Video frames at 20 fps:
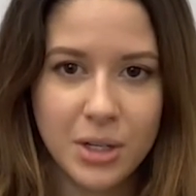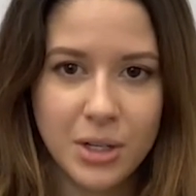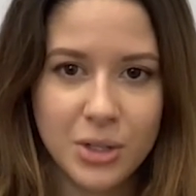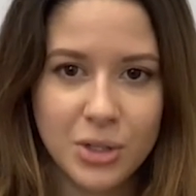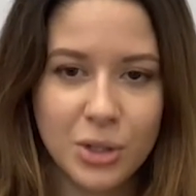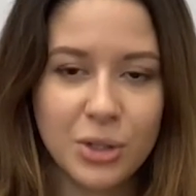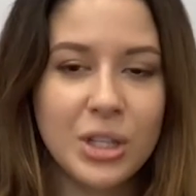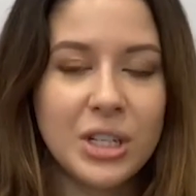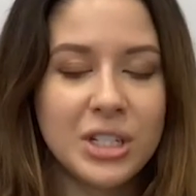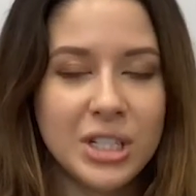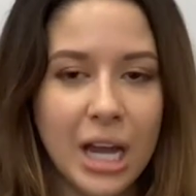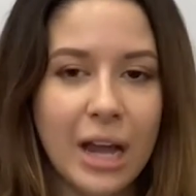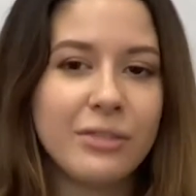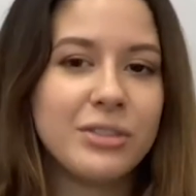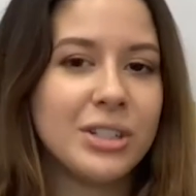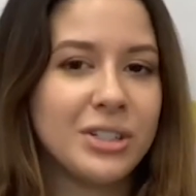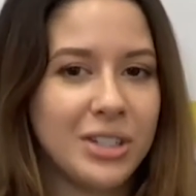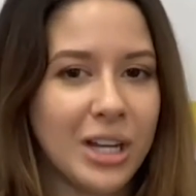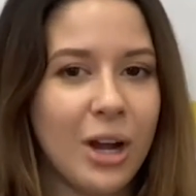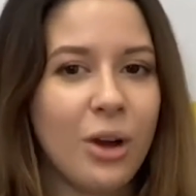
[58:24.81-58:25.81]
So then to have
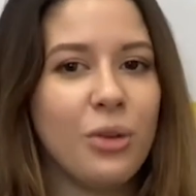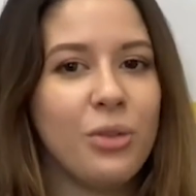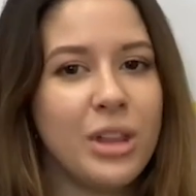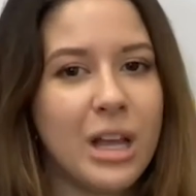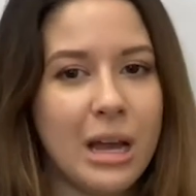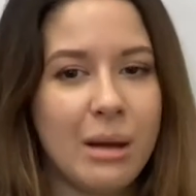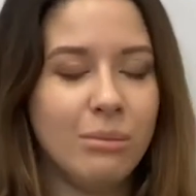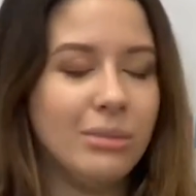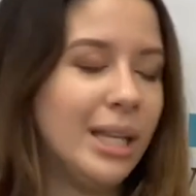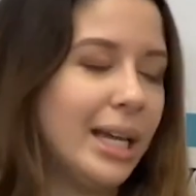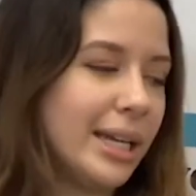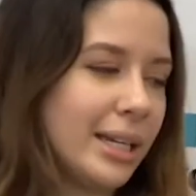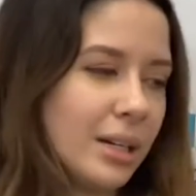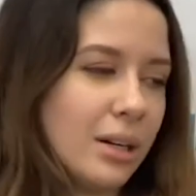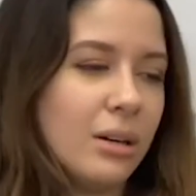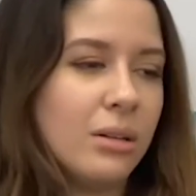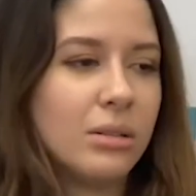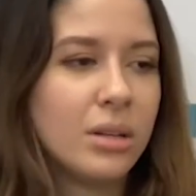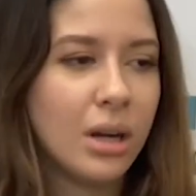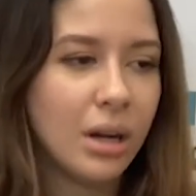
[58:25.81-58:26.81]
to tell them, like,
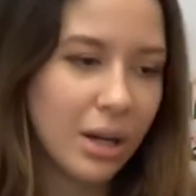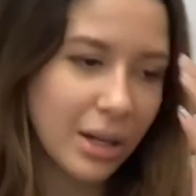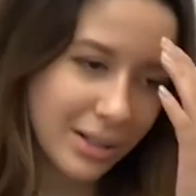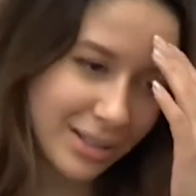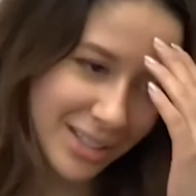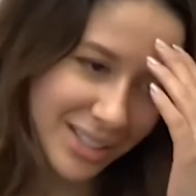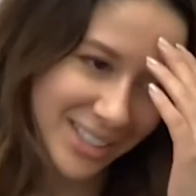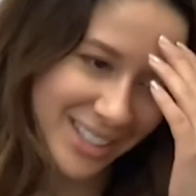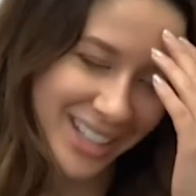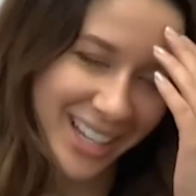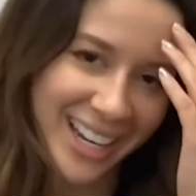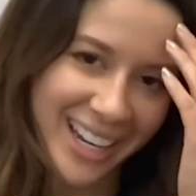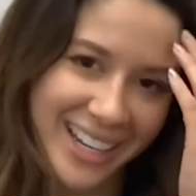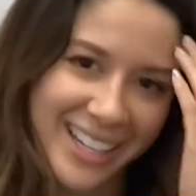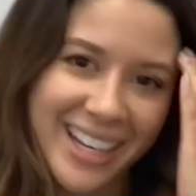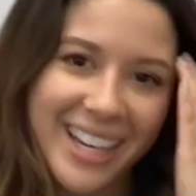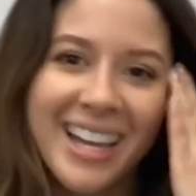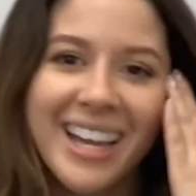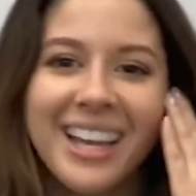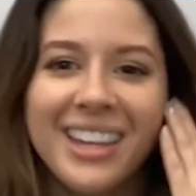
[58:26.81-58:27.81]
oh God,
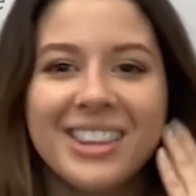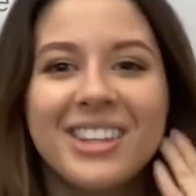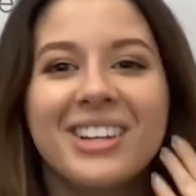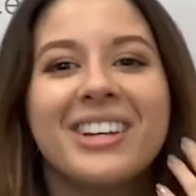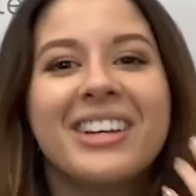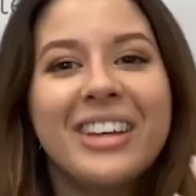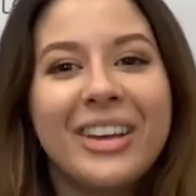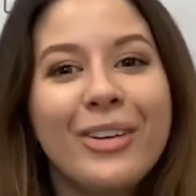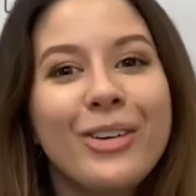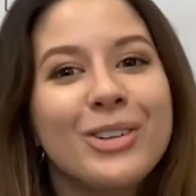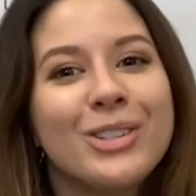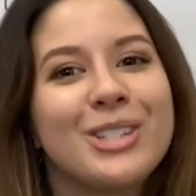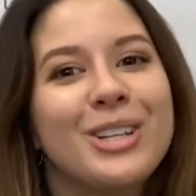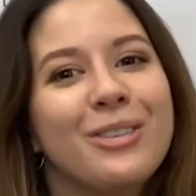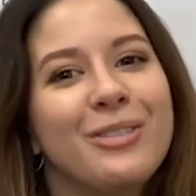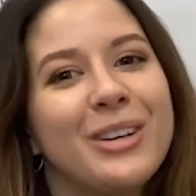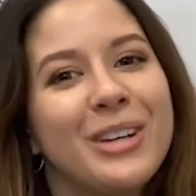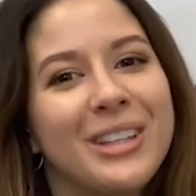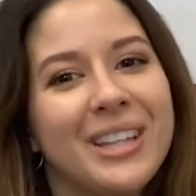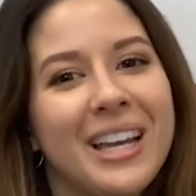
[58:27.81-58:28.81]
like the guilt
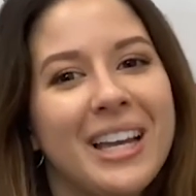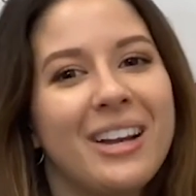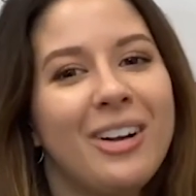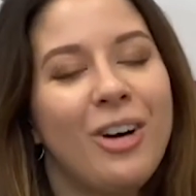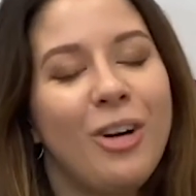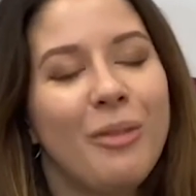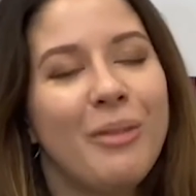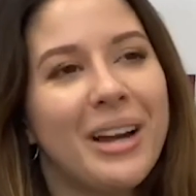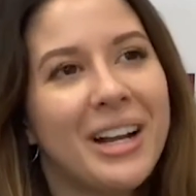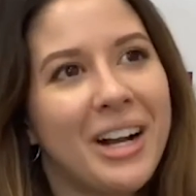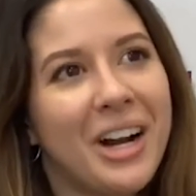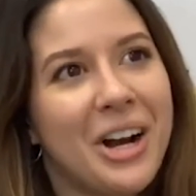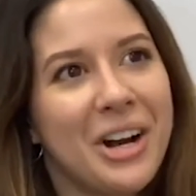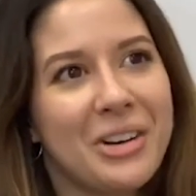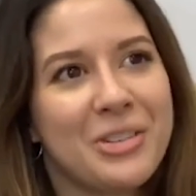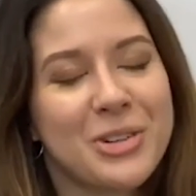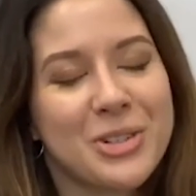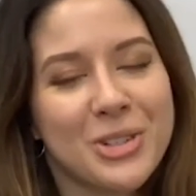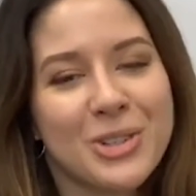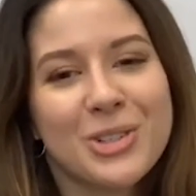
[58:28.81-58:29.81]
of it, like, oh my God,
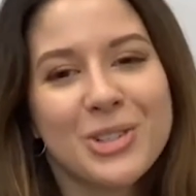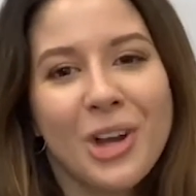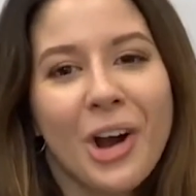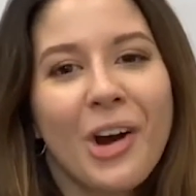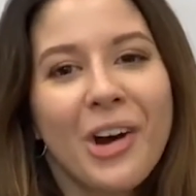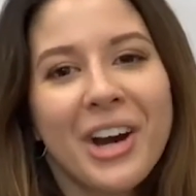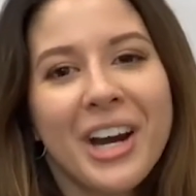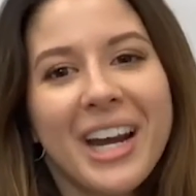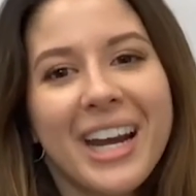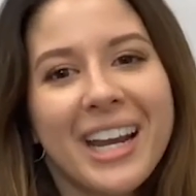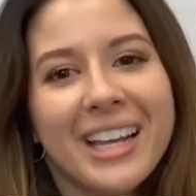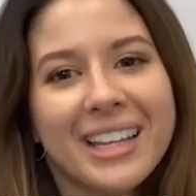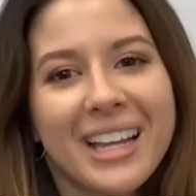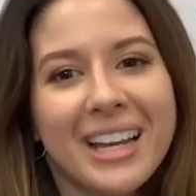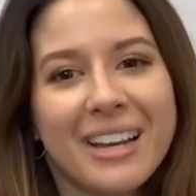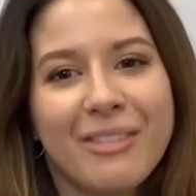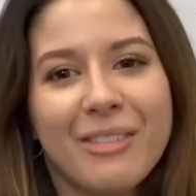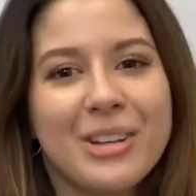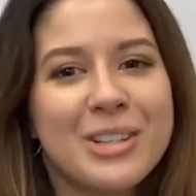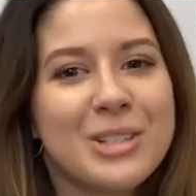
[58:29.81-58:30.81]
we're so sorry.
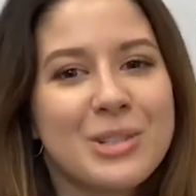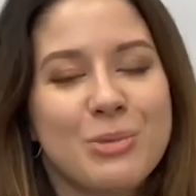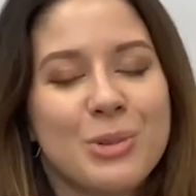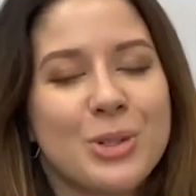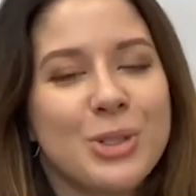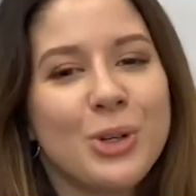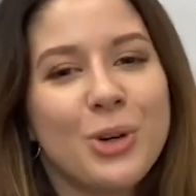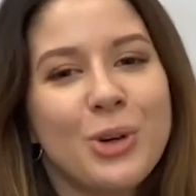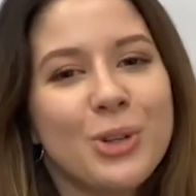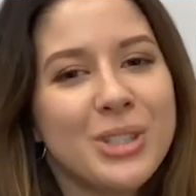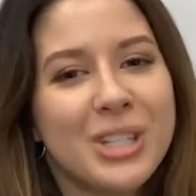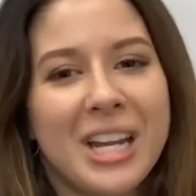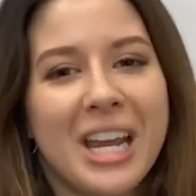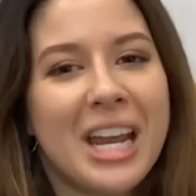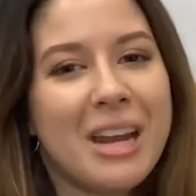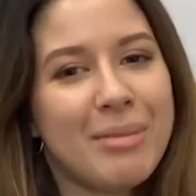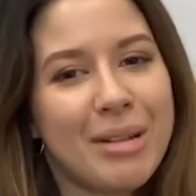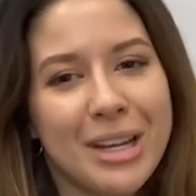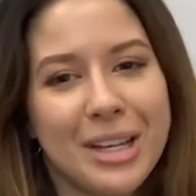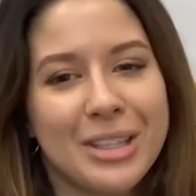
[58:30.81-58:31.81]
Like we're told
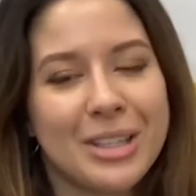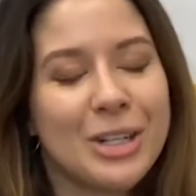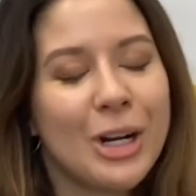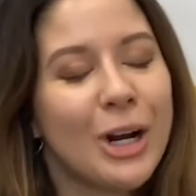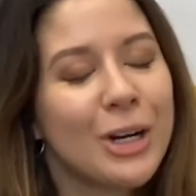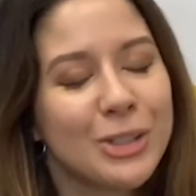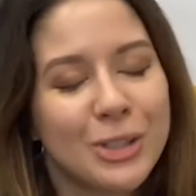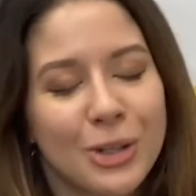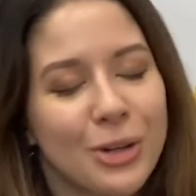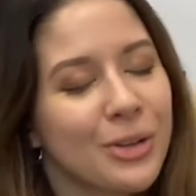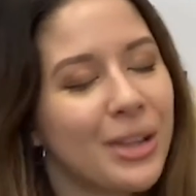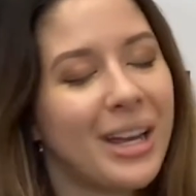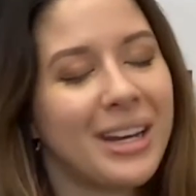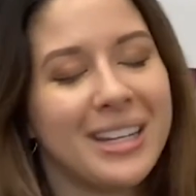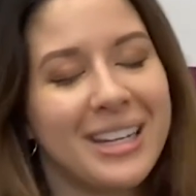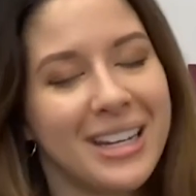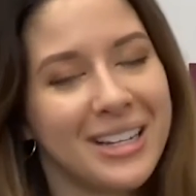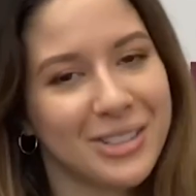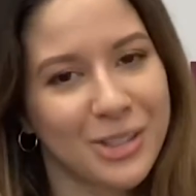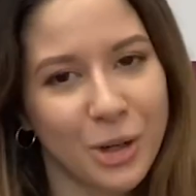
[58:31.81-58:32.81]
today by the doctor that
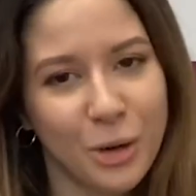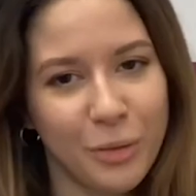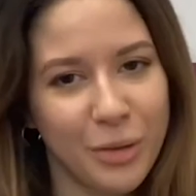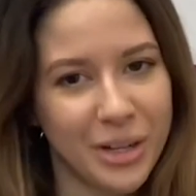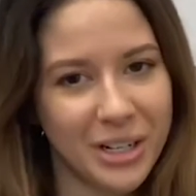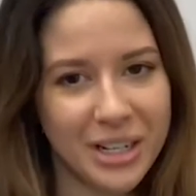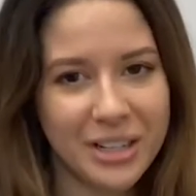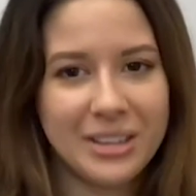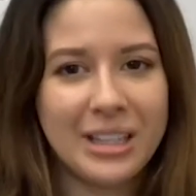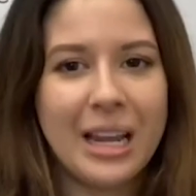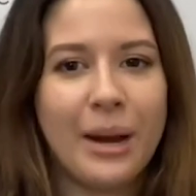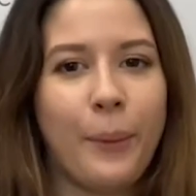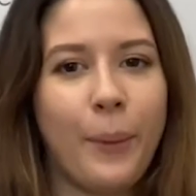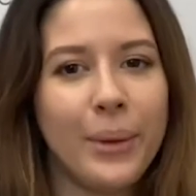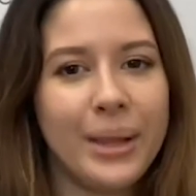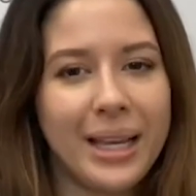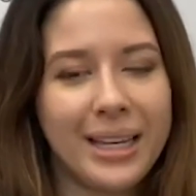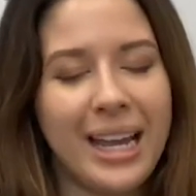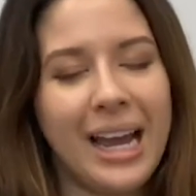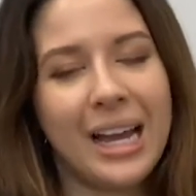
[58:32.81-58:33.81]
he has COVID, and they were
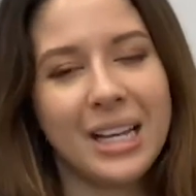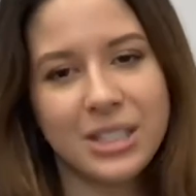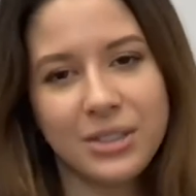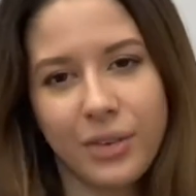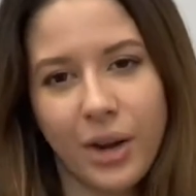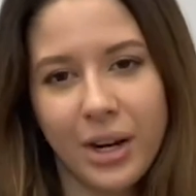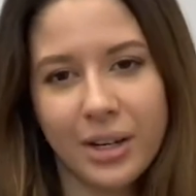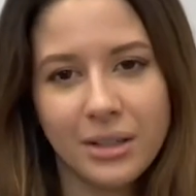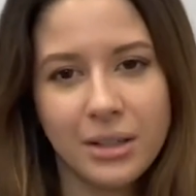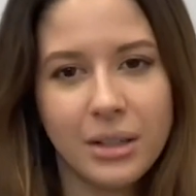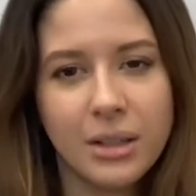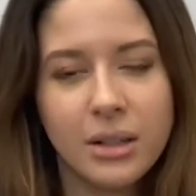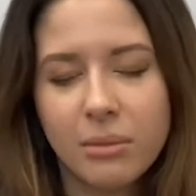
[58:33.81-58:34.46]
like, yeah, it's fine.